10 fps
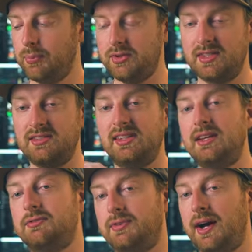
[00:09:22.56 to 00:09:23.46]
put the
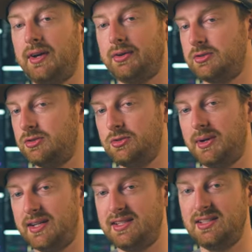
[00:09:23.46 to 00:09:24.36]
save file to
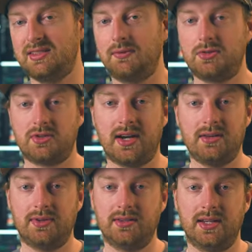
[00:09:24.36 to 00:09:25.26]
my T7
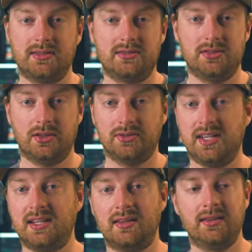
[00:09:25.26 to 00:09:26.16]
drive and then, you know,
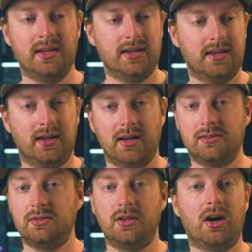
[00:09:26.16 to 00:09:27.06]
take it uh,
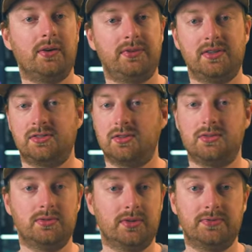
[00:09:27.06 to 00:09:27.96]
to the office or
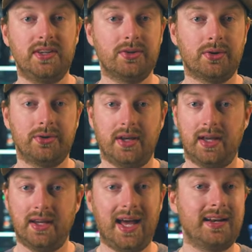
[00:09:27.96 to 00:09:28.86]
to the field
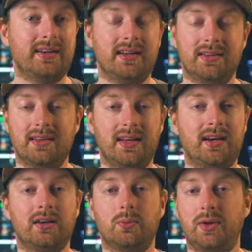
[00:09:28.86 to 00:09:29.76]
and edit it in
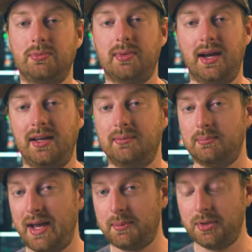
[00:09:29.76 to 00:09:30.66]
there with my
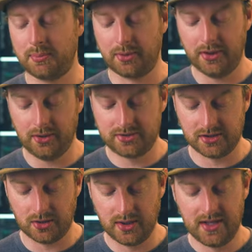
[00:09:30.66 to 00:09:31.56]
MacBook Pro.
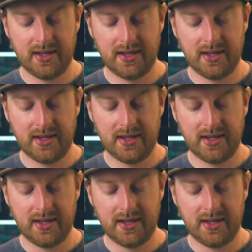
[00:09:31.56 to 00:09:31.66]
So